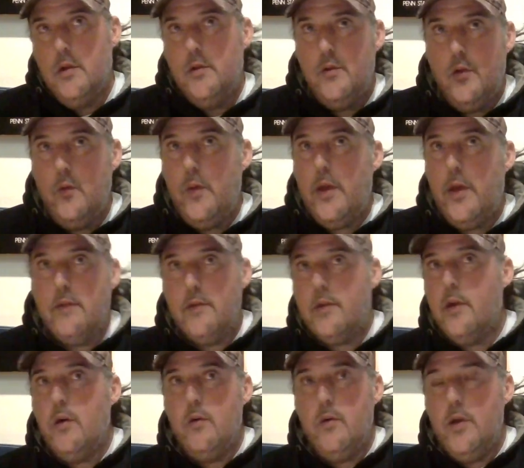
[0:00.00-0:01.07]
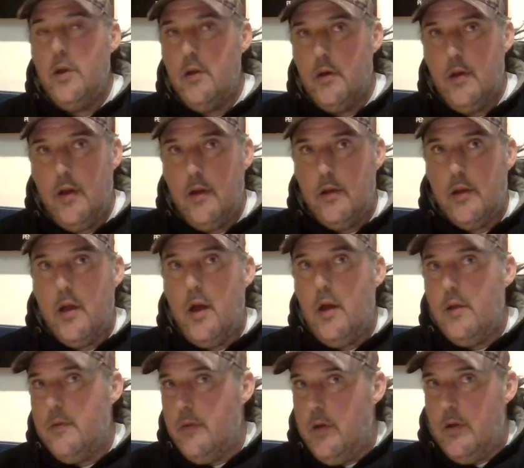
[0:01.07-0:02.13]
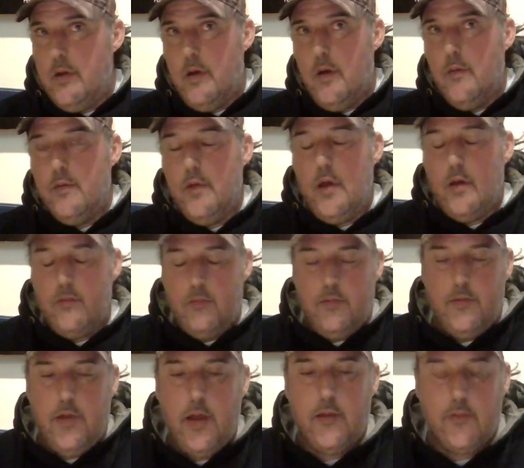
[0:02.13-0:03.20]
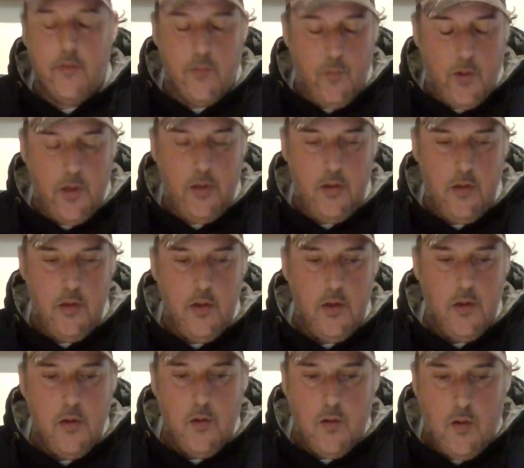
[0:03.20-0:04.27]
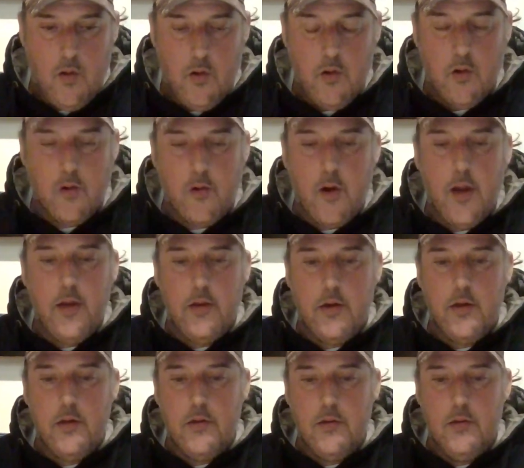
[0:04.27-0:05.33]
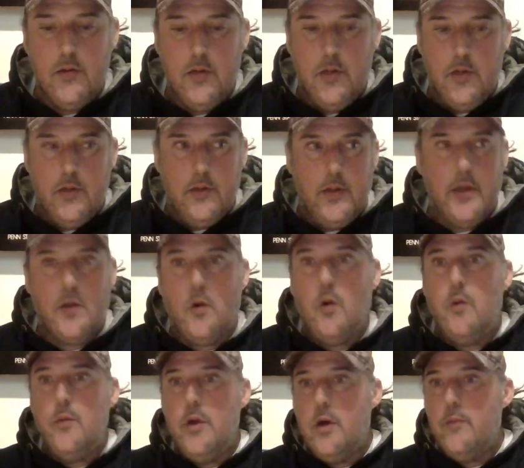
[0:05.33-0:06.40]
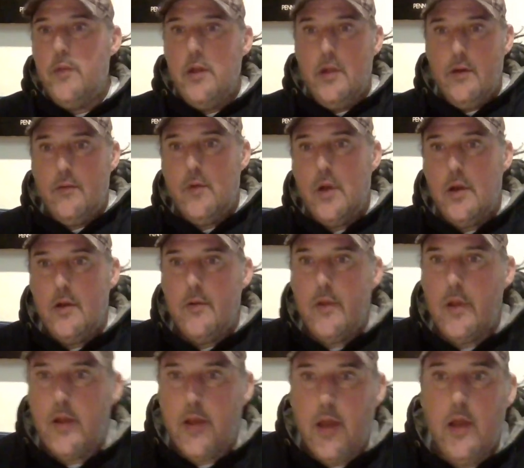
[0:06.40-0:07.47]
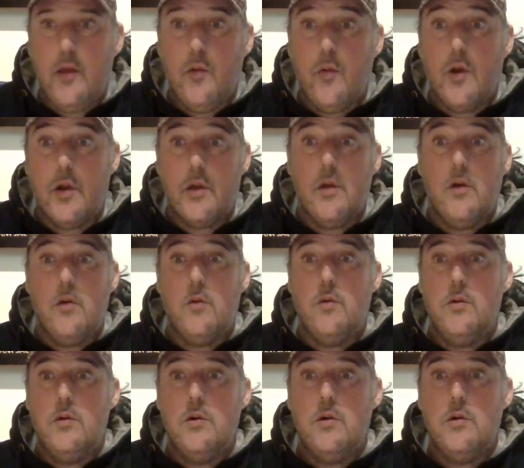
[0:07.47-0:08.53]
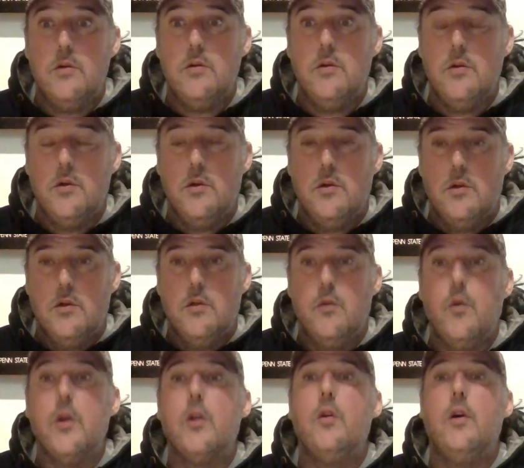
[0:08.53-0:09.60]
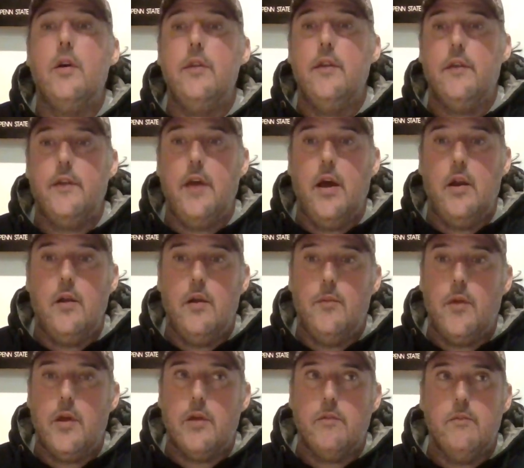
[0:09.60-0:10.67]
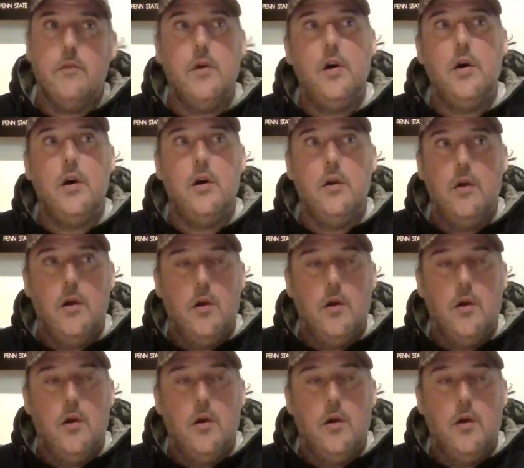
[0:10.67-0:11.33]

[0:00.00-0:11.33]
2 weekends ago, I had the guys that I was out in Texas with on our crane hunt. They called me up. They live around there. They're like, "Hey, you want to go hunting this Saturday?" I'm like, well,